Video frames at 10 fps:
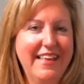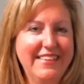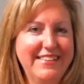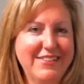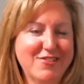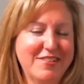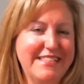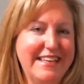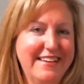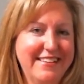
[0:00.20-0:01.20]
Hi, this is
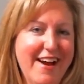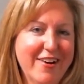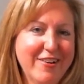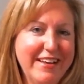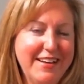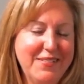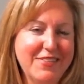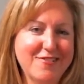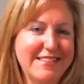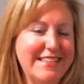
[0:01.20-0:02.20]
Cristina Dougherty
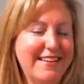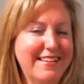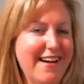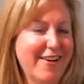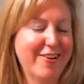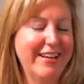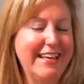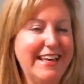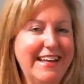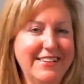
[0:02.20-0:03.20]
with Cristina
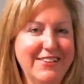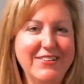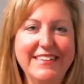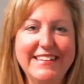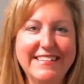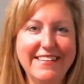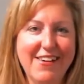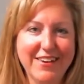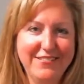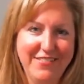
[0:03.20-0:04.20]
Dougherty and Associates at
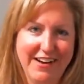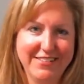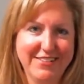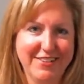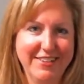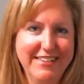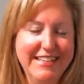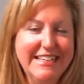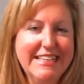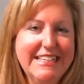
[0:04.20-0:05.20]
Long & Foster.
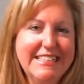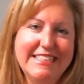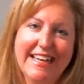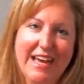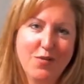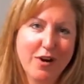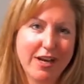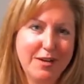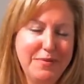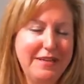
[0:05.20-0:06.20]
Today we're
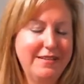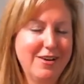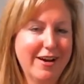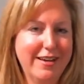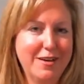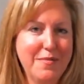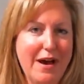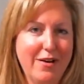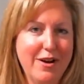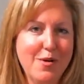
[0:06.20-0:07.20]
going to be talking
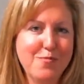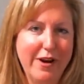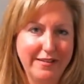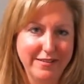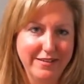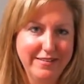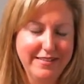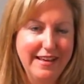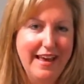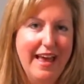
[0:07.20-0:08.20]
about
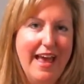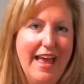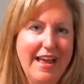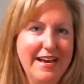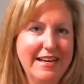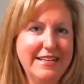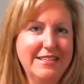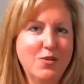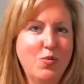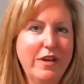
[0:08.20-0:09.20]
appraisals,
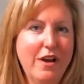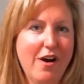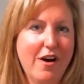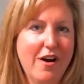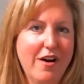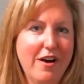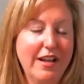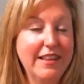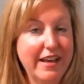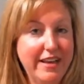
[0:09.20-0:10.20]
and we
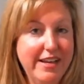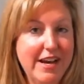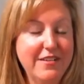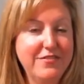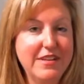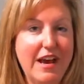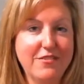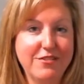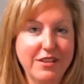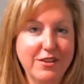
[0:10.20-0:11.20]
are lucky enough to
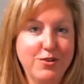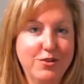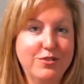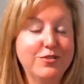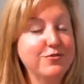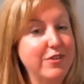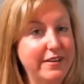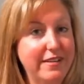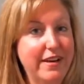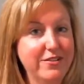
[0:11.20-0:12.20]
have a really cool
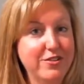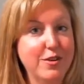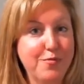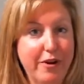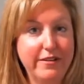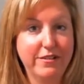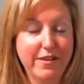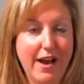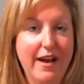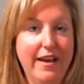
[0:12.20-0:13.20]
residential
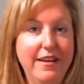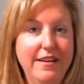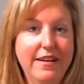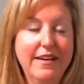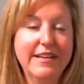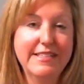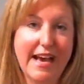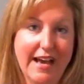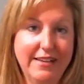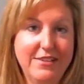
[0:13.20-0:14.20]
appraisal guide
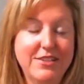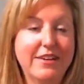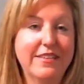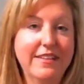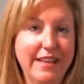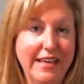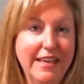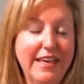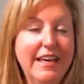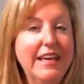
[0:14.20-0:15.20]
attached on the
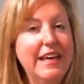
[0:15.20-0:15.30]
link.